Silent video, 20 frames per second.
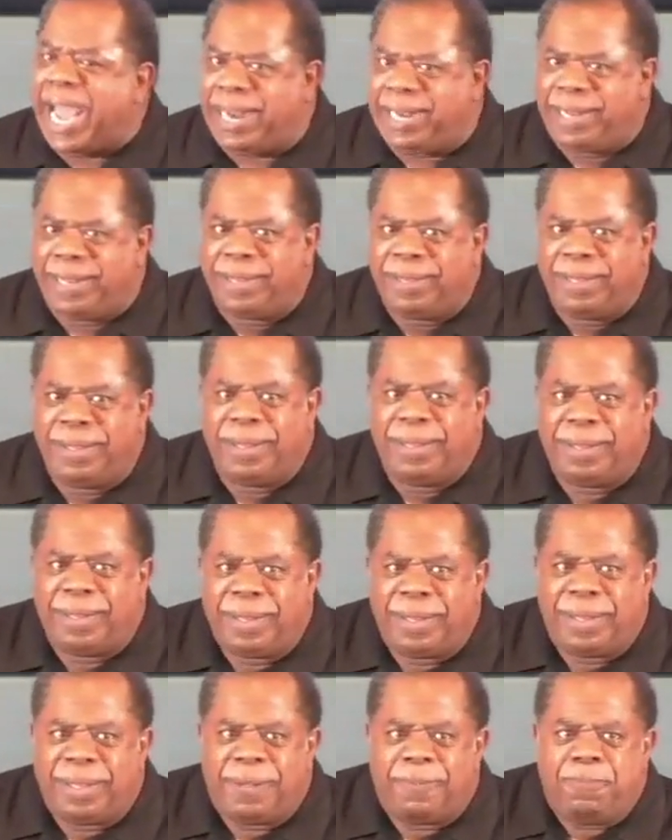at.
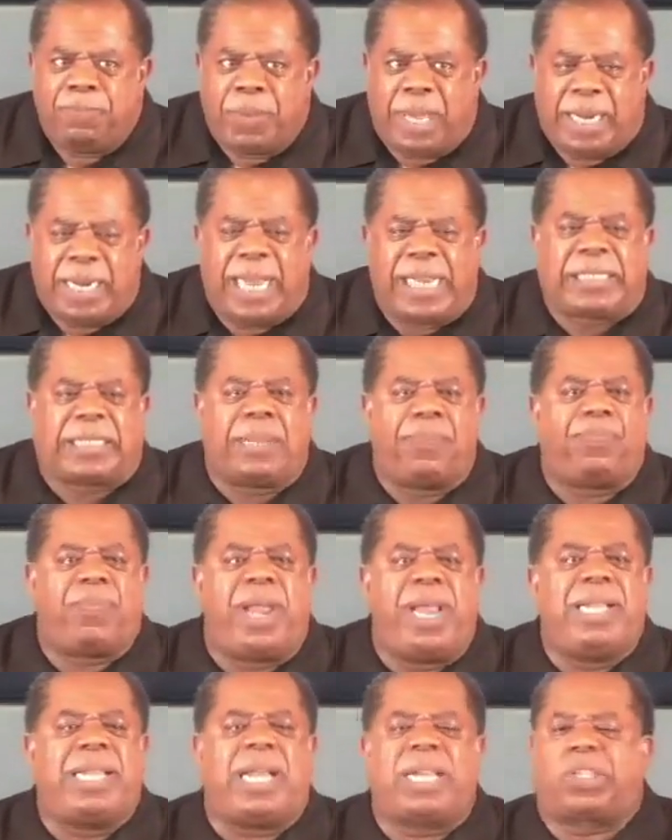And there's some
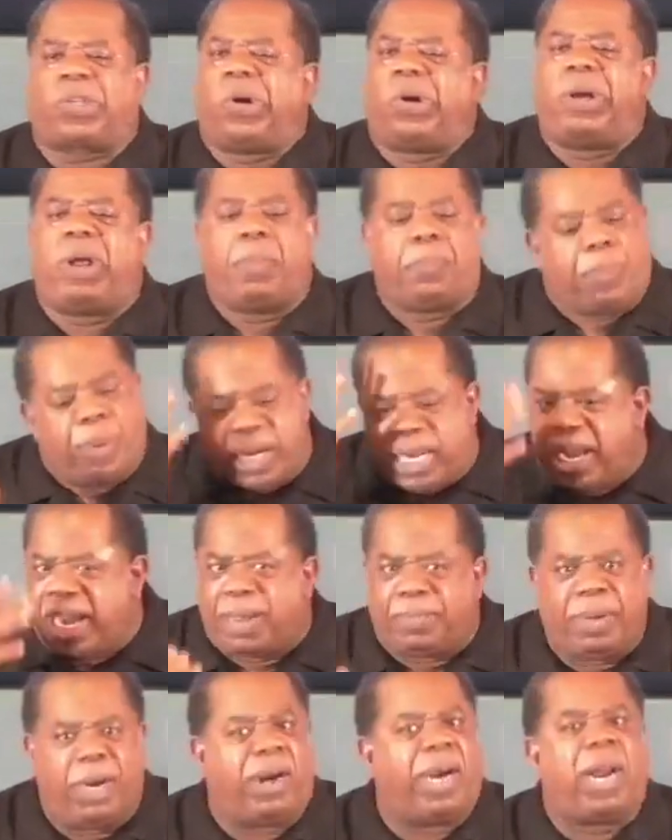things I turn out, put the
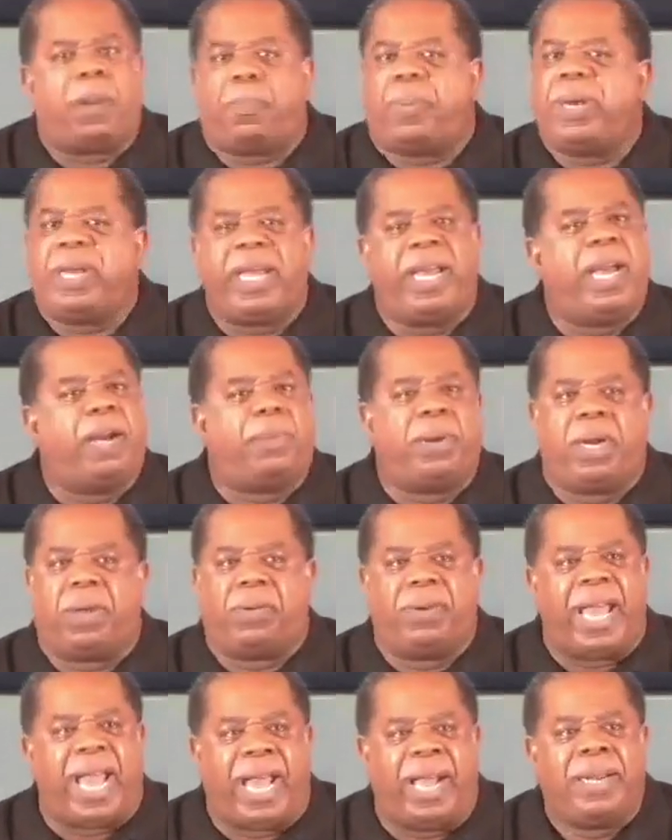helmet on. I got to put the helmet
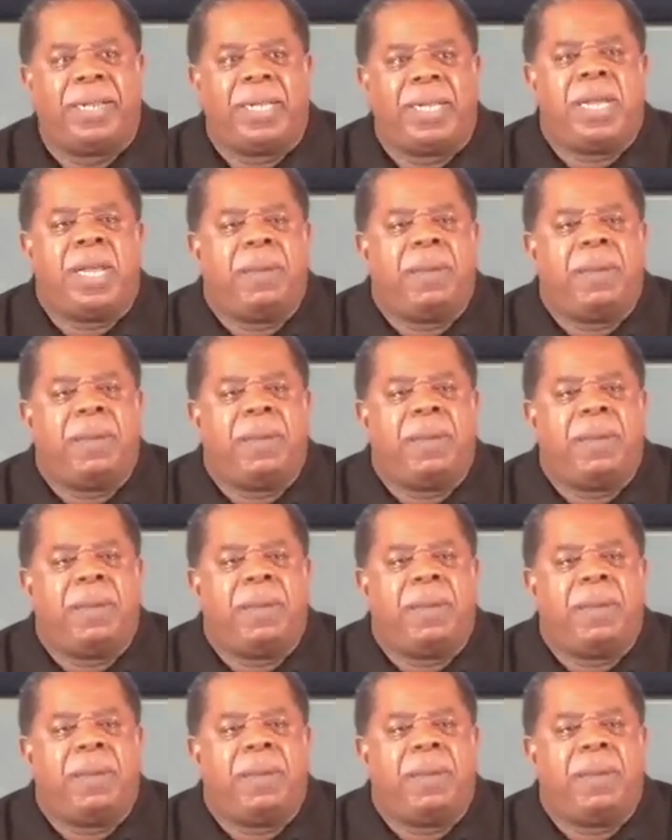on that.